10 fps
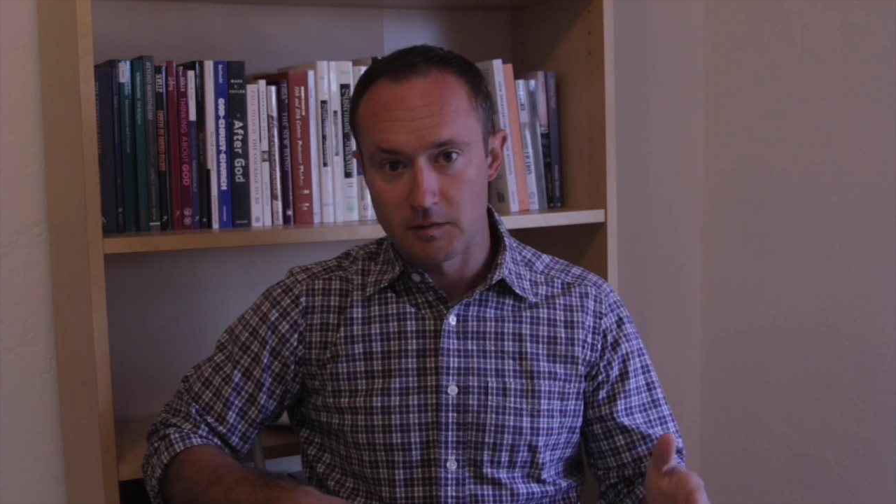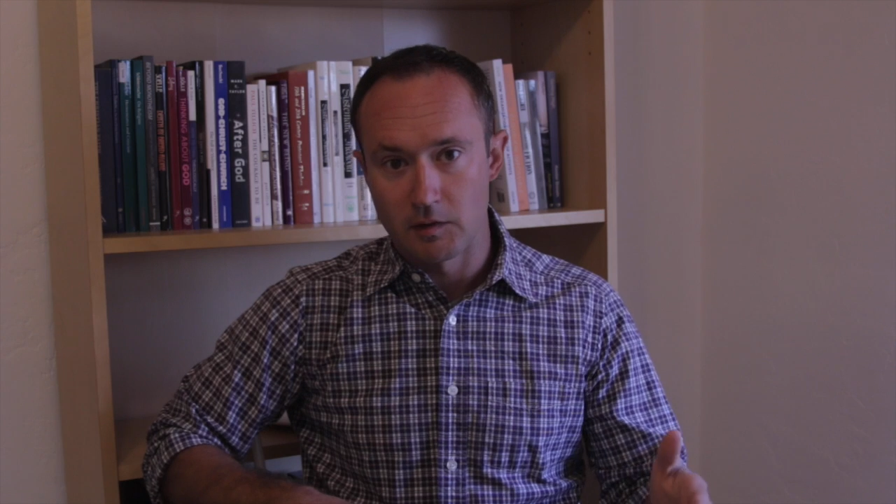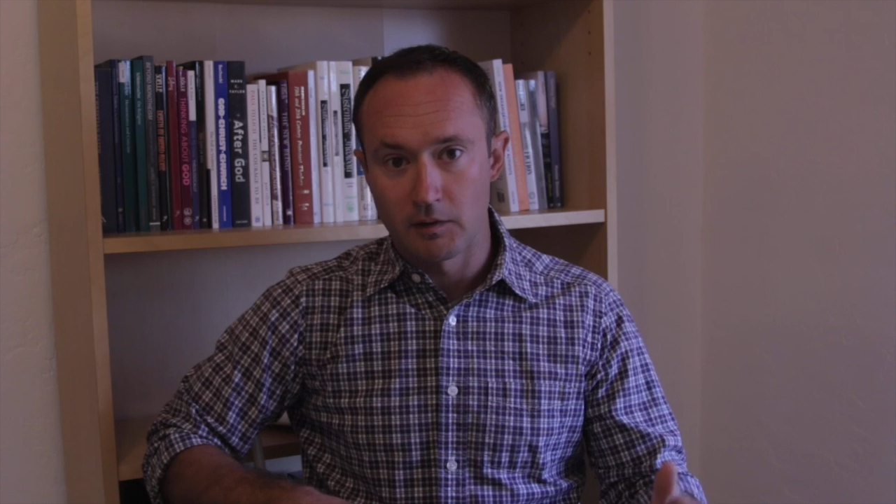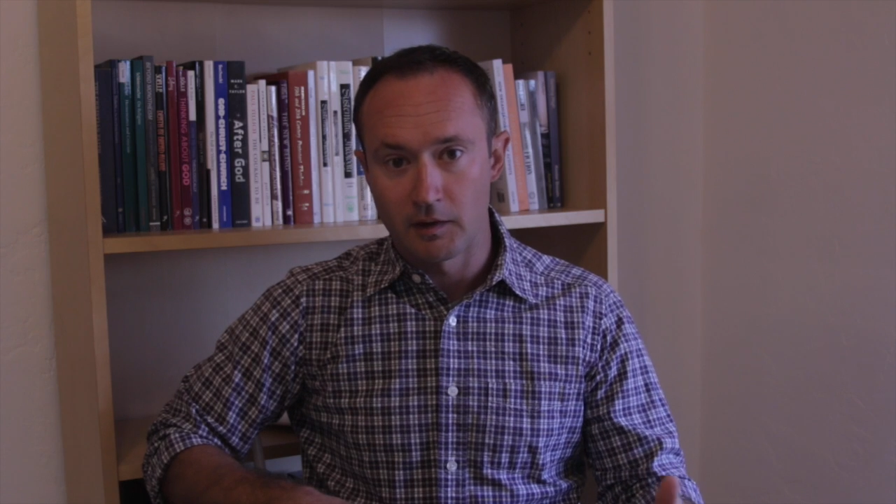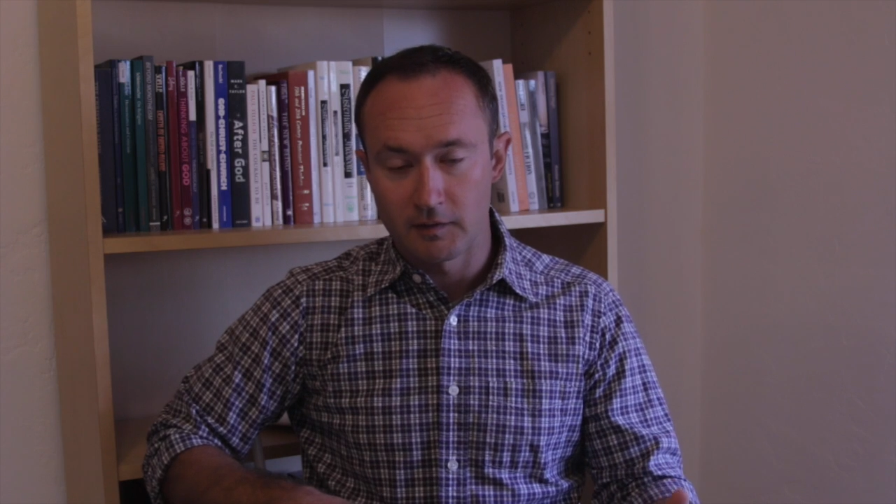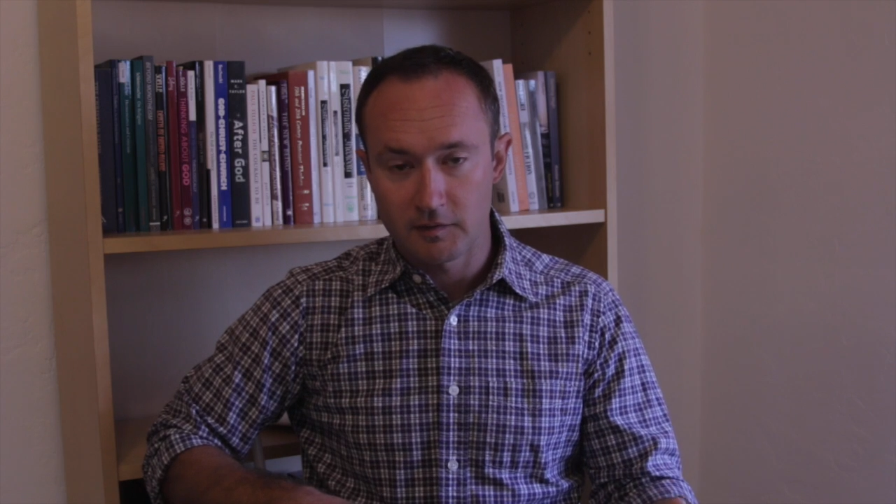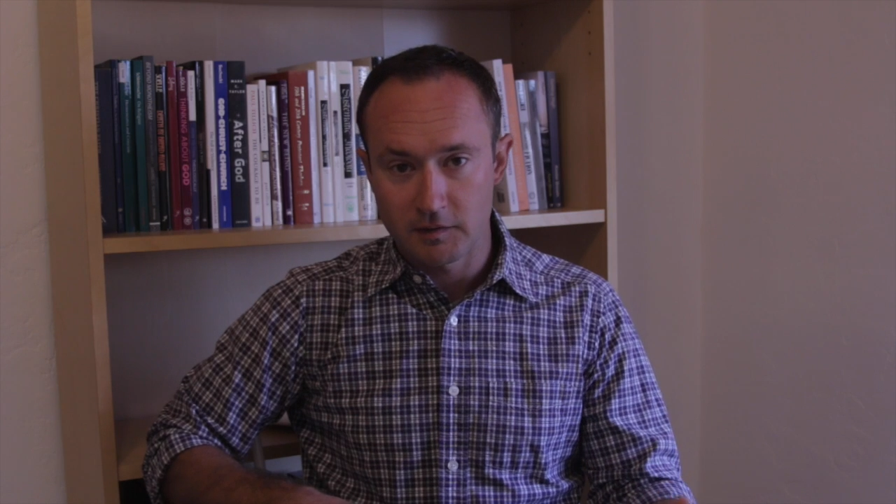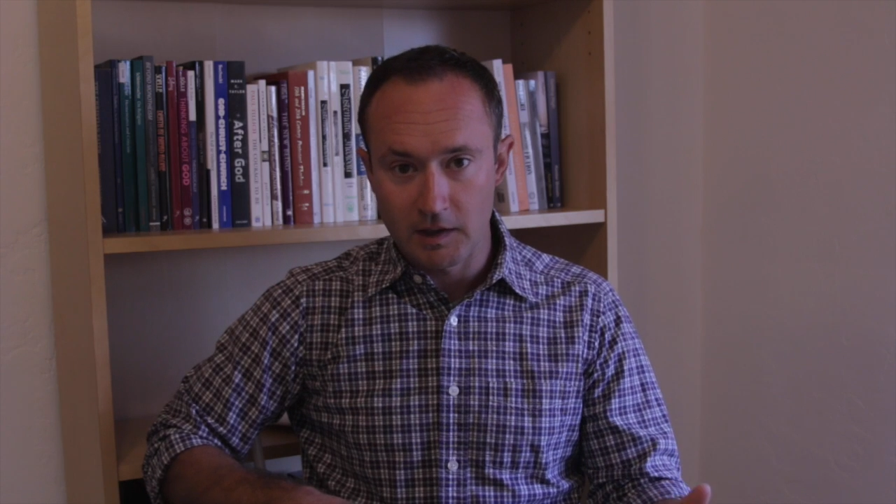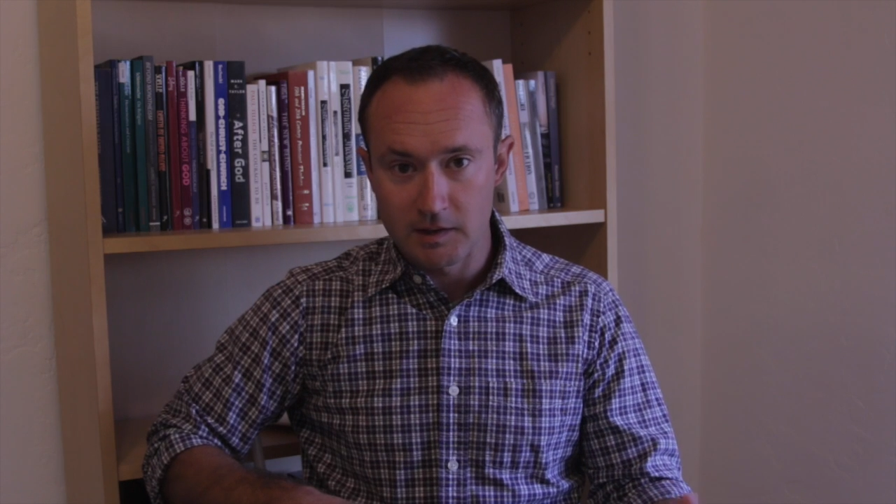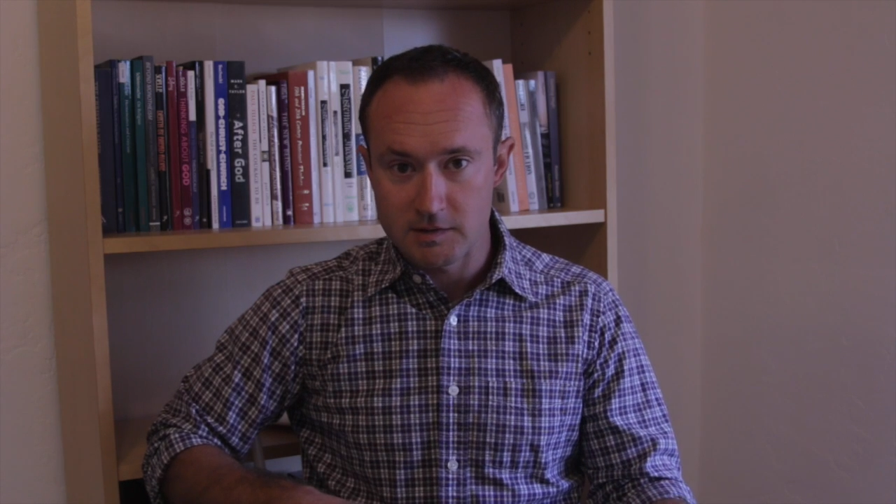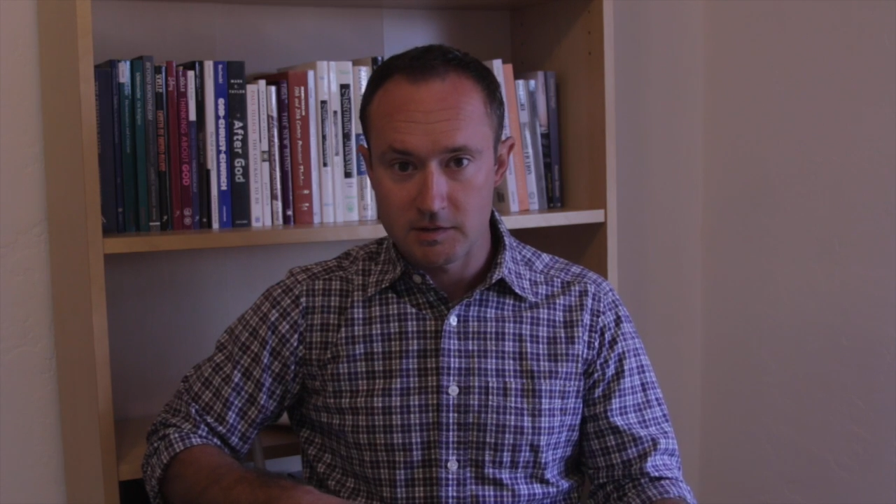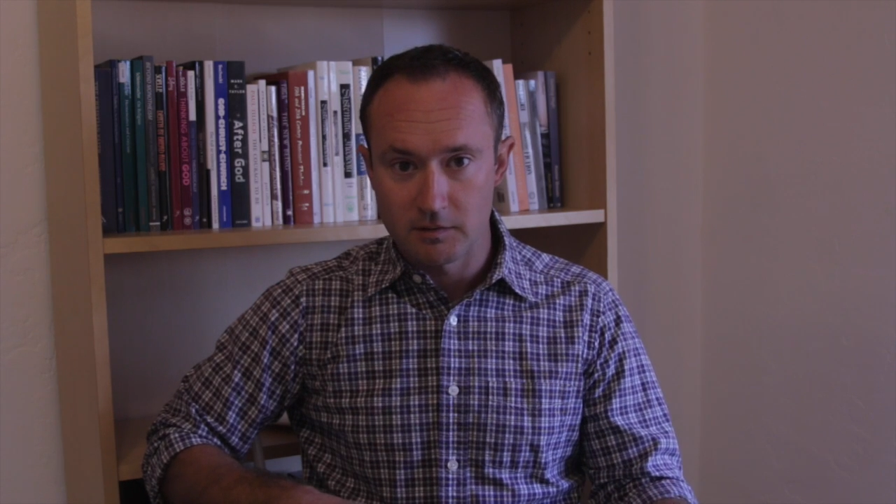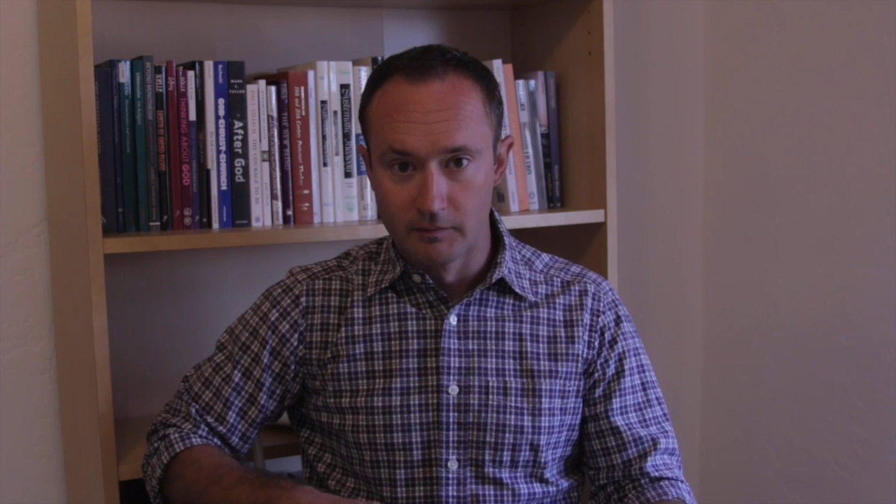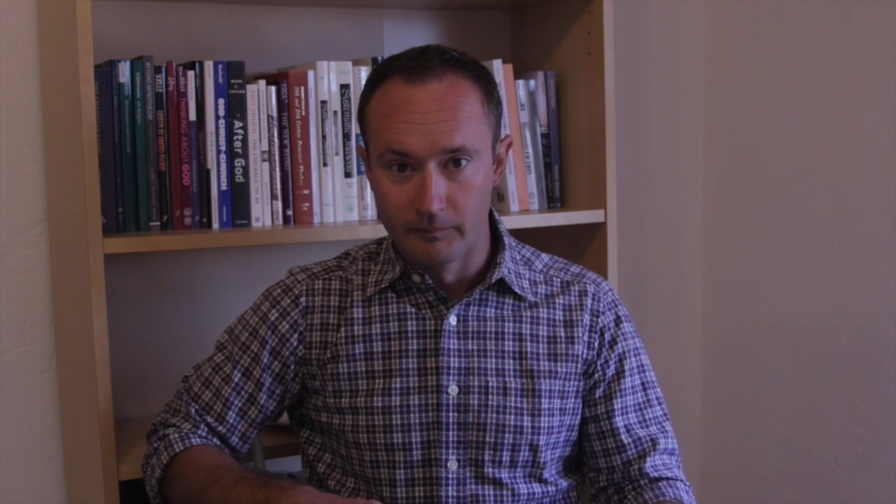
in the United States,